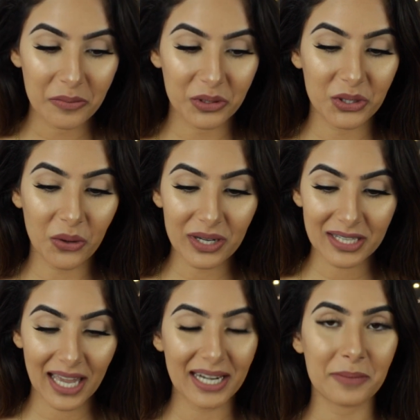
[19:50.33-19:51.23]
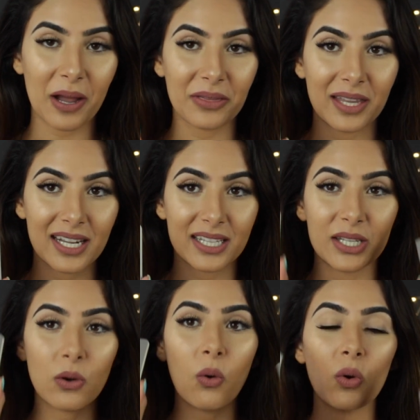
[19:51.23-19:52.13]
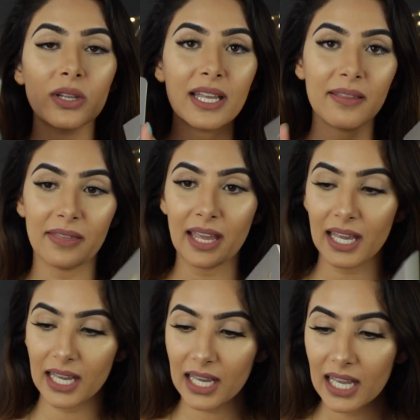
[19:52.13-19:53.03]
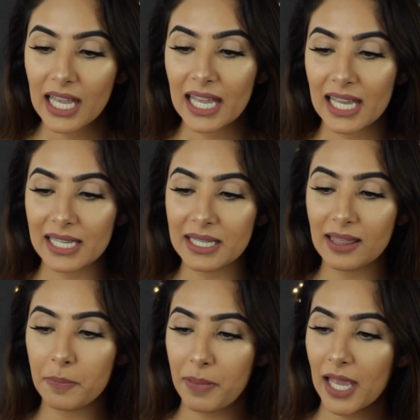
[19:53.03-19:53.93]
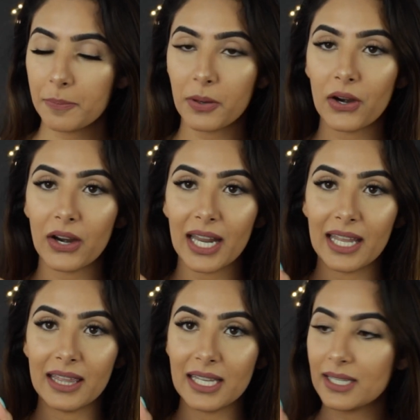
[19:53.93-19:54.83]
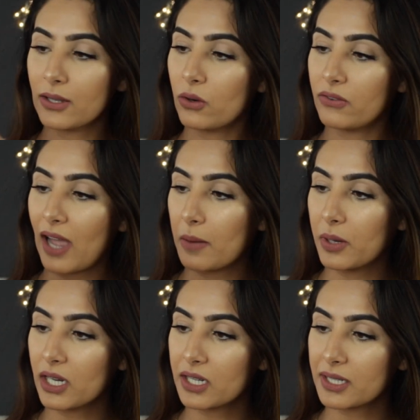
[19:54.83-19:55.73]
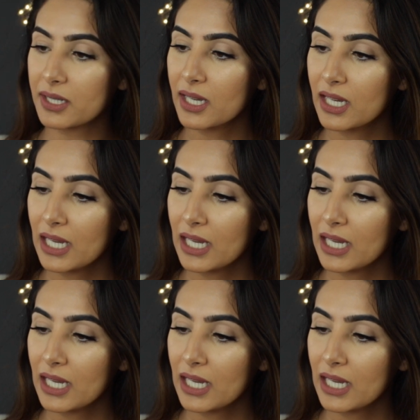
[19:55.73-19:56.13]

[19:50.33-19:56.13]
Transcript: So excited about this. The only thing is that the paper in these little vow books